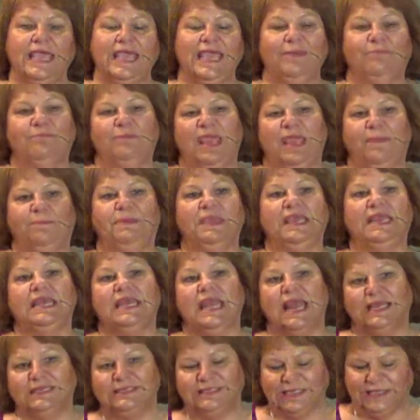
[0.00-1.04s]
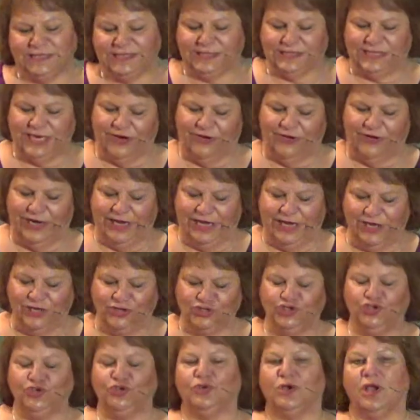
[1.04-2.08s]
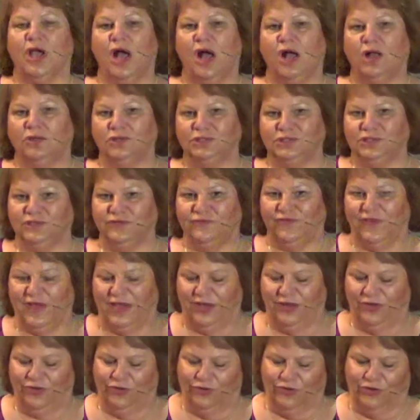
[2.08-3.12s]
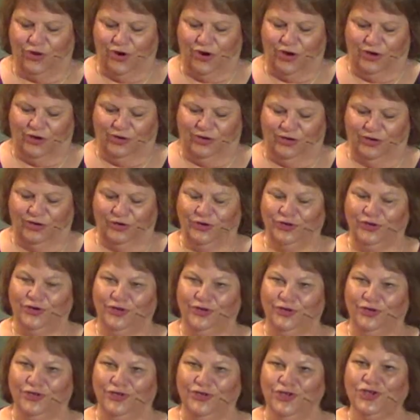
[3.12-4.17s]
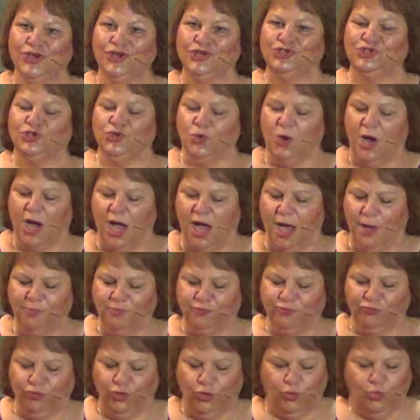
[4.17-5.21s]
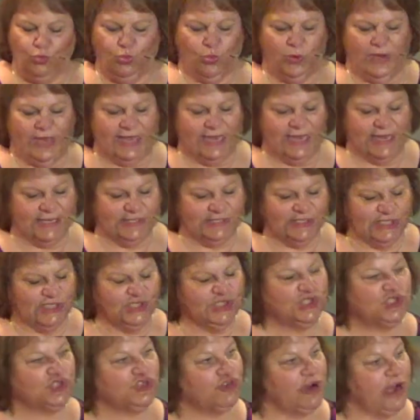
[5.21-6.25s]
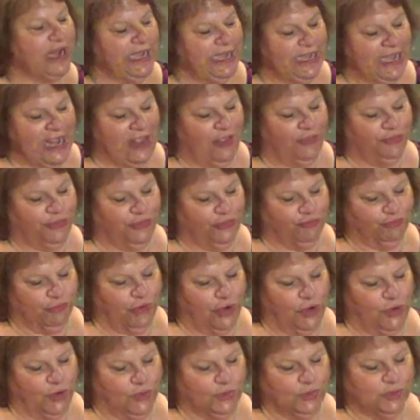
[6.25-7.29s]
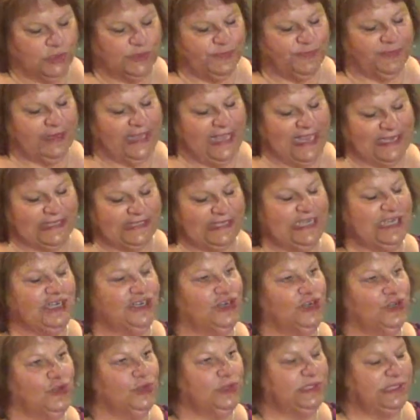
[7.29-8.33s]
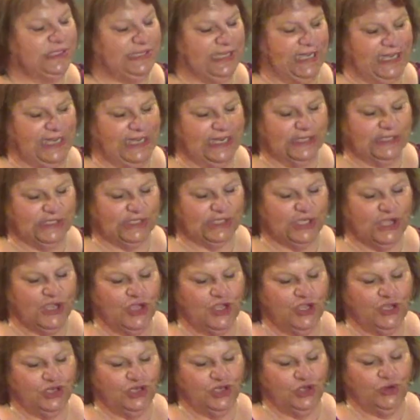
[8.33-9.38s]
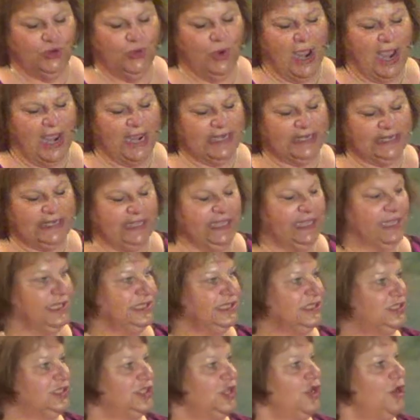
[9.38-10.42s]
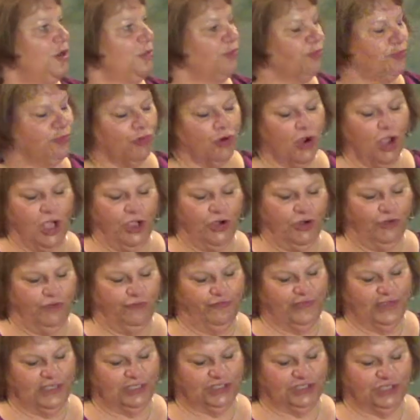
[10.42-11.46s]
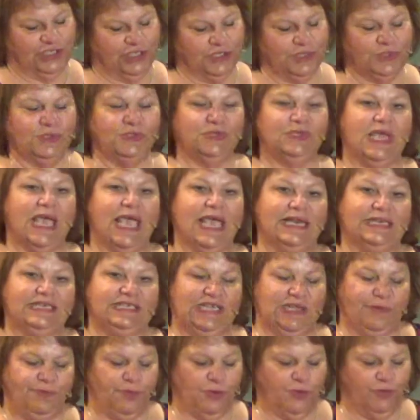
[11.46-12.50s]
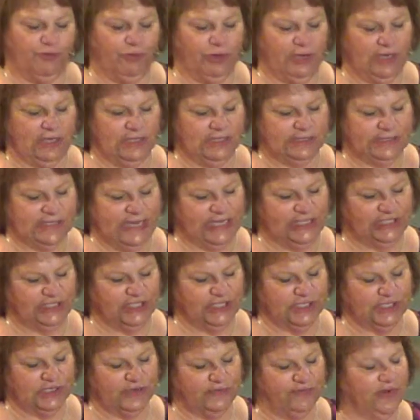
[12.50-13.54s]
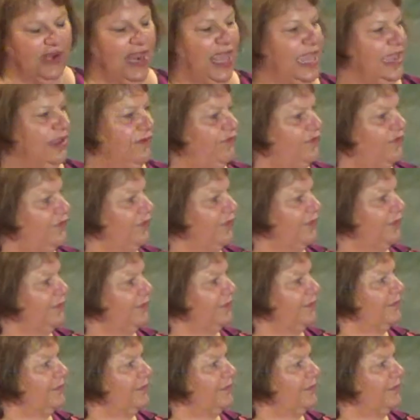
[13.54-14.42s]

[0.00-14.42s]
It may be necessary to cultivate your garden, to uproot weeds and straighten out the rows, planting new seeds, new ideas, broader visions, and deeper realizations of life.